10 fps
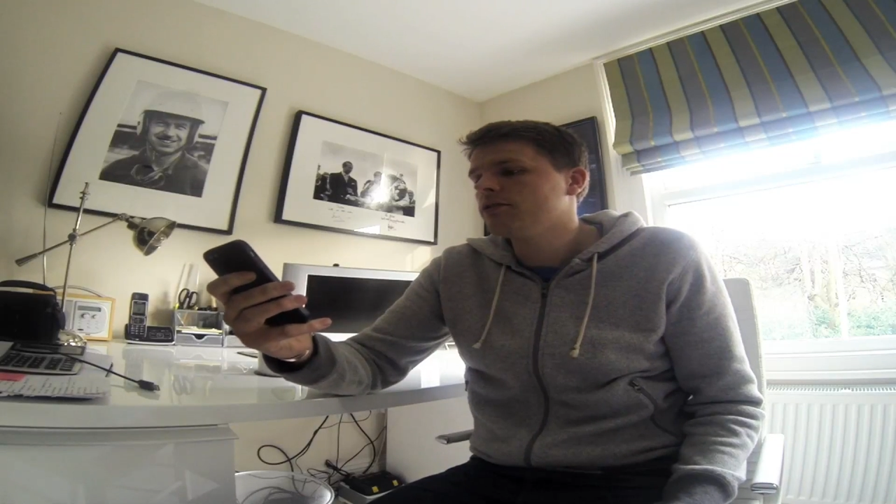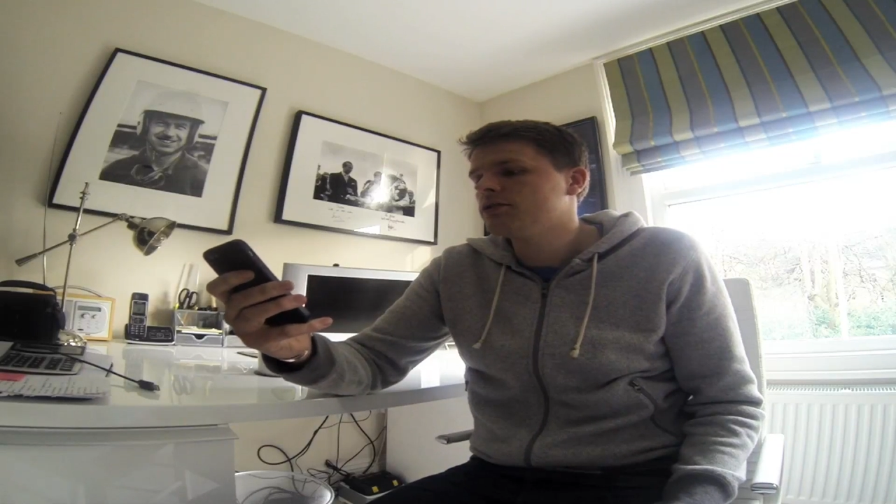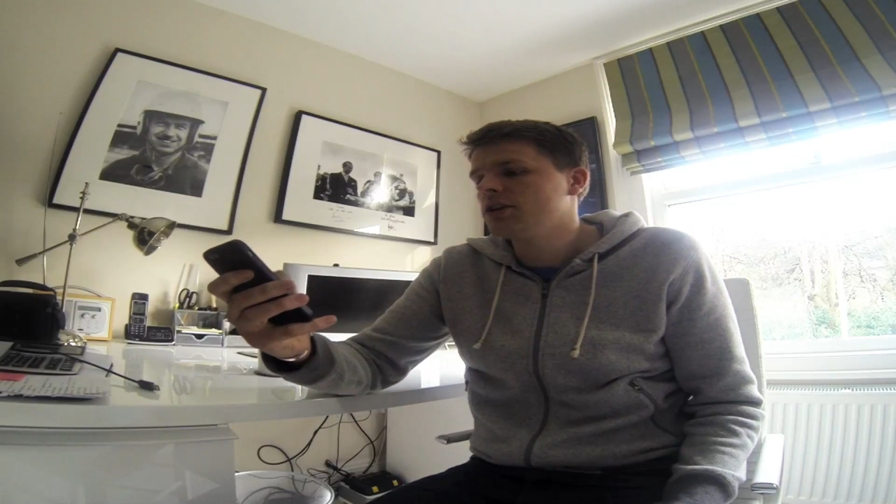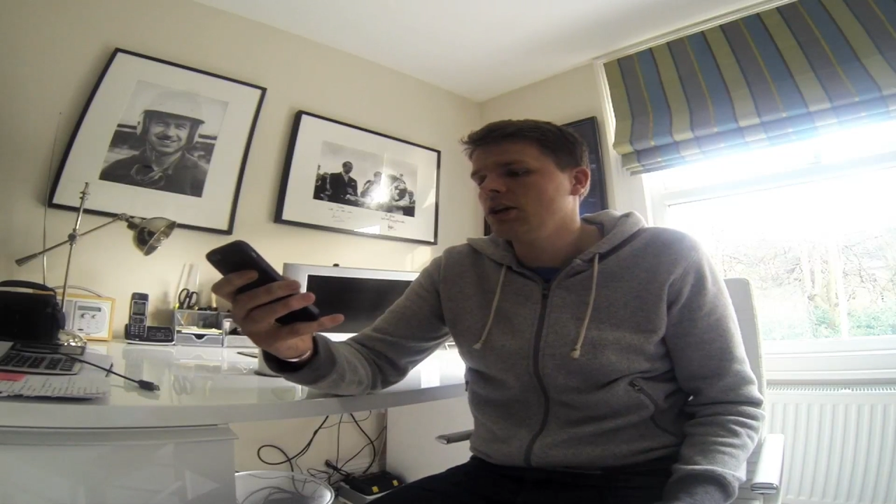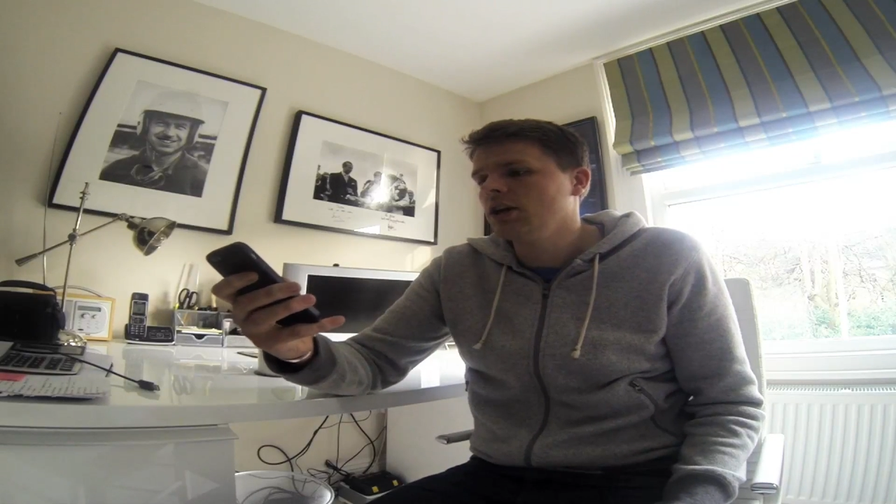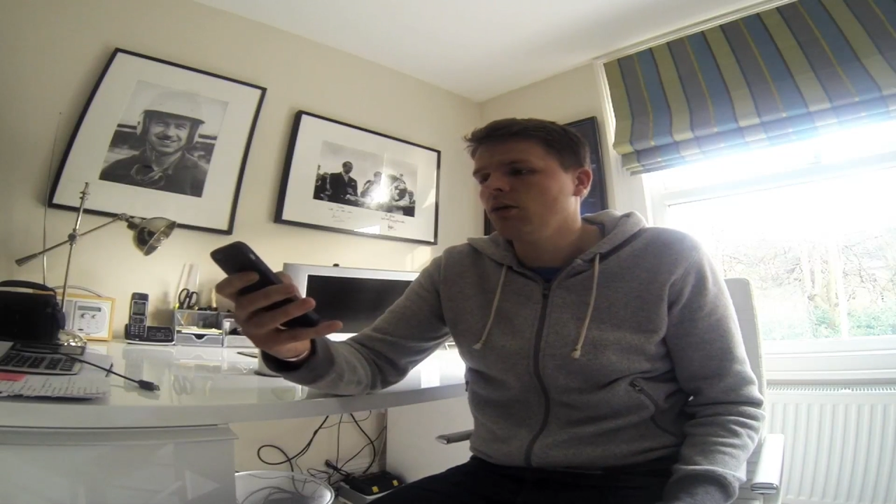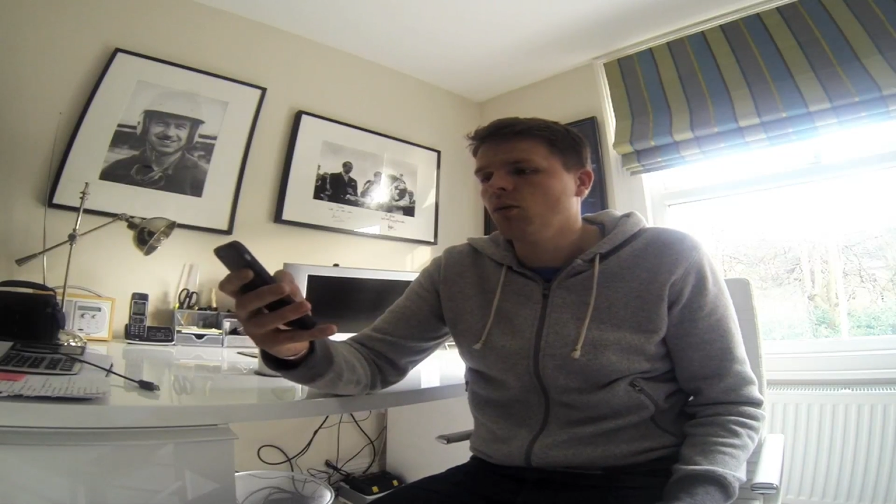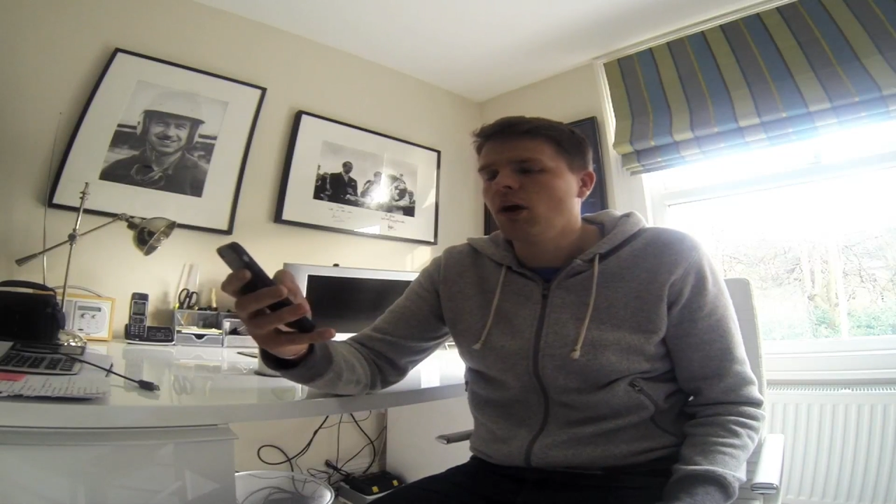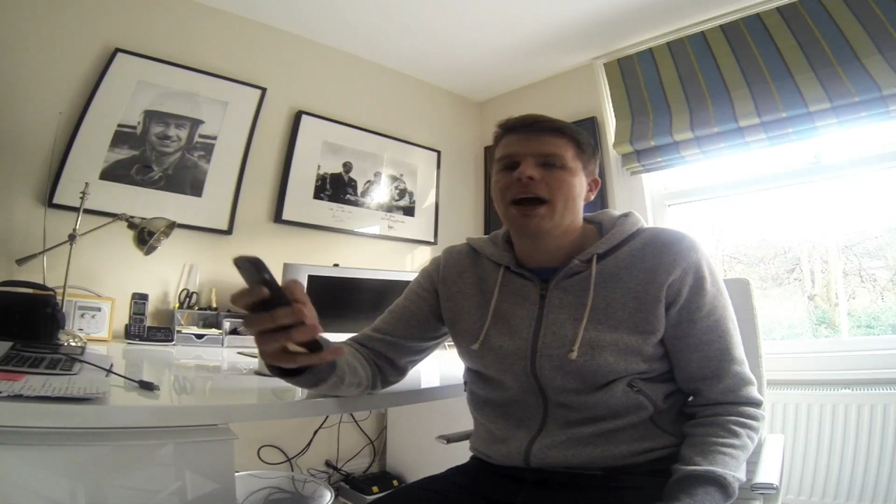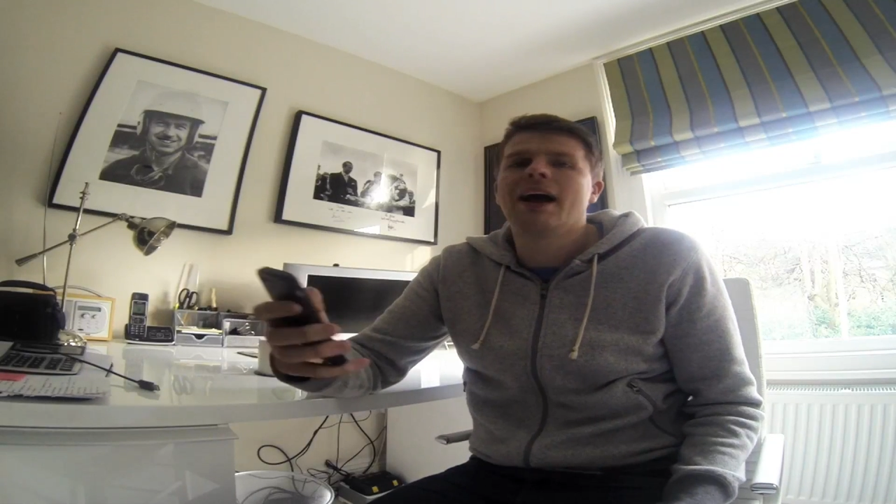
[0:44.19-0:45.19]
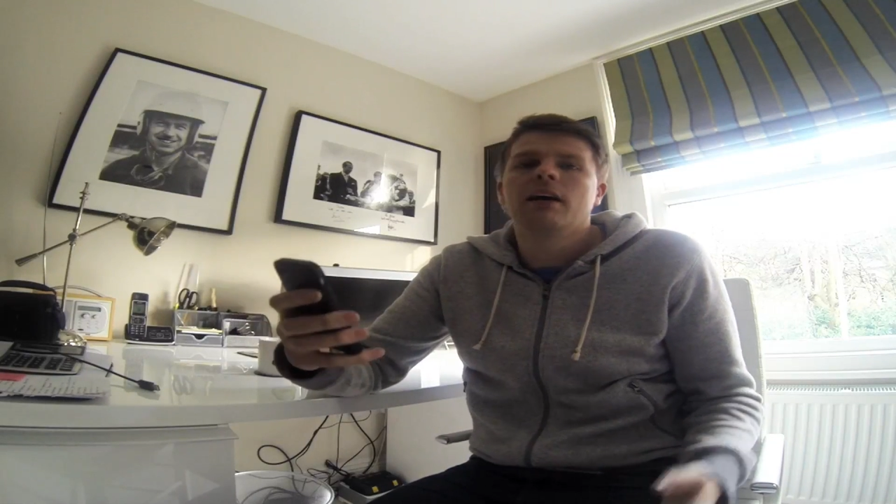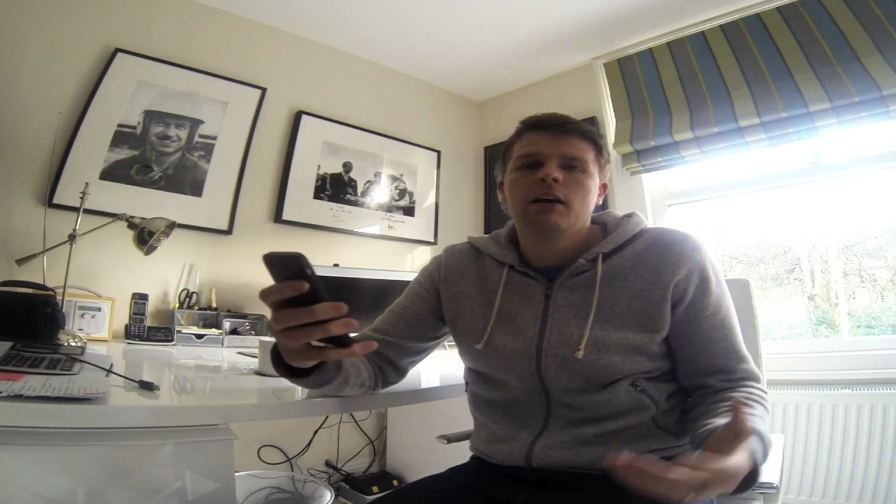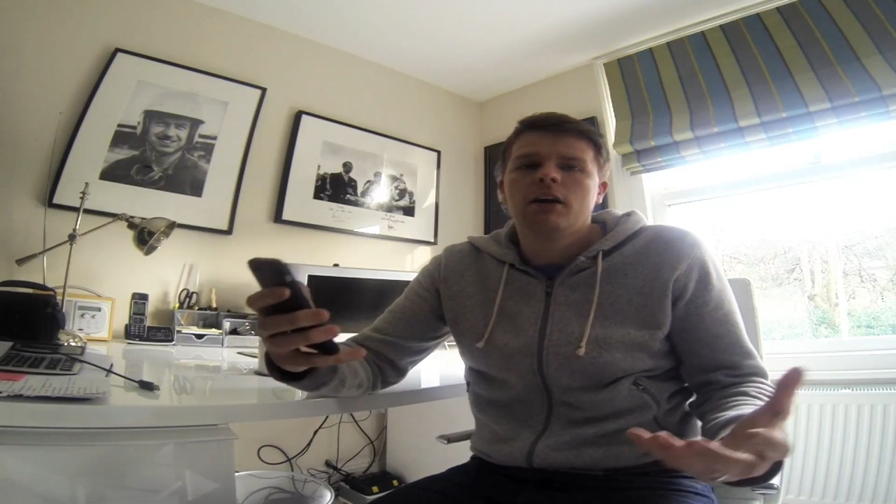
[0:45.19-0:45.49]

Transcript: see where